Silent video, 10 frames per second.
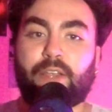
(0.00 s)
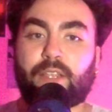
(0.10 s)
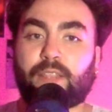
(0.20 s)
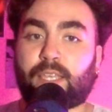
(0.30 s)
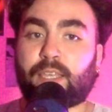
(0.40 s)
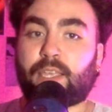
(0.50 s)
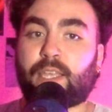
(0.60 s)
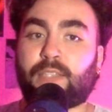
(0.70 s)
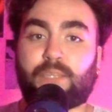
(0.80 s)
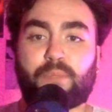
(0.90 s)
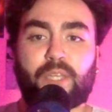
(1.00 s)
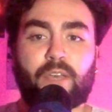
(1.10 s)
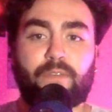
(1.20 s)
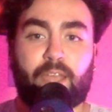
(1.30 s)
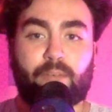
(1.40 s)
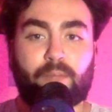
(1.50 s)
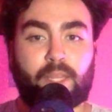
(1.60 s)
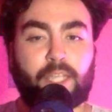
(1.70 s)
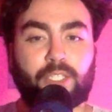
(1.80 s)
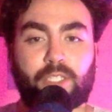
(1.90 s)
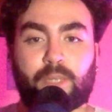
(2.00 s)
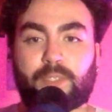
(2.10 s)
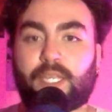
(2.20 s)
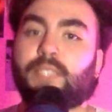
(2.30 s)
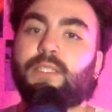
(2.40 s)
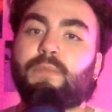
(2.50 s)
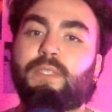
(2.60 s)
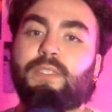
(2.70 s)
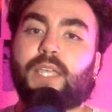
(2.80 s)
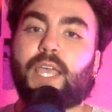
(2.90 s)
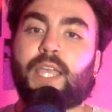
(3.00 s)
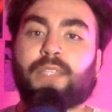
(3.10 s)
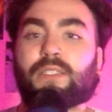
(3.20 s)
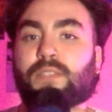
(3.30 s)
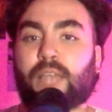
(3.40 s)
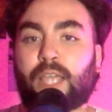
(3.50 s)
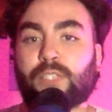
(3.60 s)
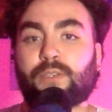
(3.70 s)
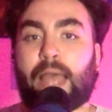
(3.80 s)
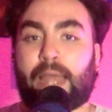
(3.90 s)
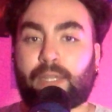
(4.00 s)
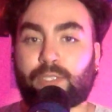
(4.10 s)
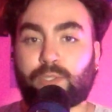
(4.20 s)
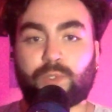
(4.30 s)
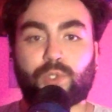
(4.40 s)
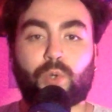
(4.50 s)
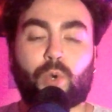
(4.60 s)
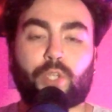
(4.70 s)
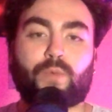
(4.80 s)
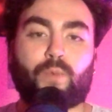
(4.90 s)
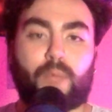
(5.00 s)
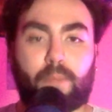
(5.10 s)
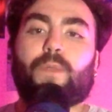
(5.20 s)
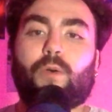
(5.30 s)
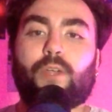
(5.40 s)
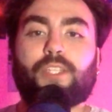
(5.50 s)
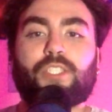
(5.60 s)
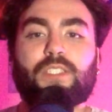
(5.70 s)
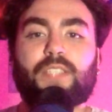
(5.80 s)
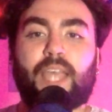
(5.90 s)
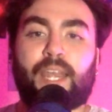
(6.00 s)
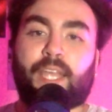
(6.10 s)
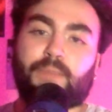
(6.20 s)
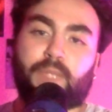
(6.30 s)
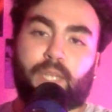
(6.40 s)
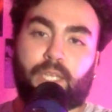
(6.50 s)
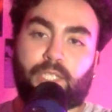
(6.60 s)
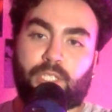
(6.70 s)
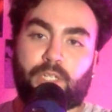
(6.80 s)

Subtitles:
thinking can deeply affect relationships, intimacy, and societal attitudes towards women. Origins and explanation.